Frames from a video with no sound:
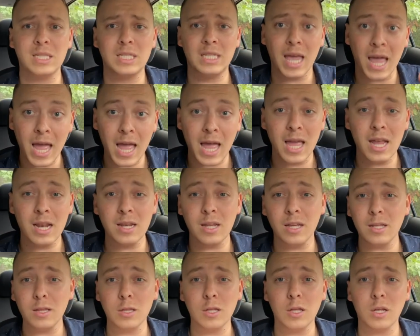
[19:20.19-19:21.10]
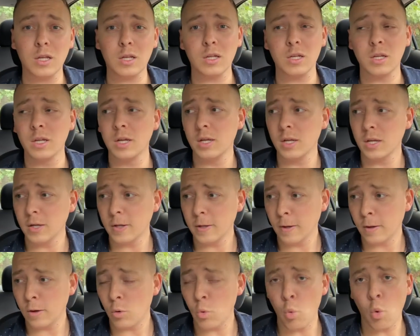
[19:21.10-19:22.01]
10 in the
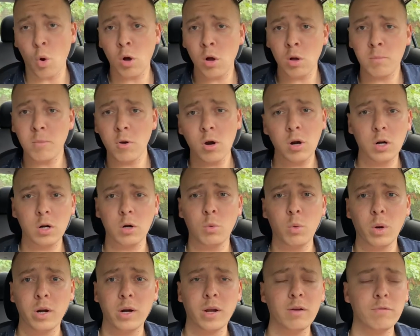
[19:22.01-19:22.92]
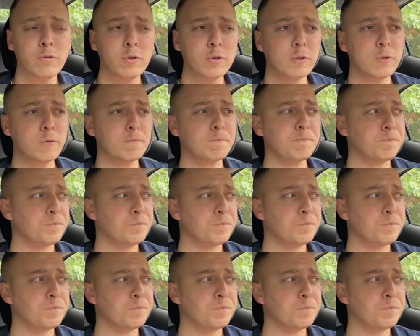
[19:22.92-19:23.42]
Walmart or wherever,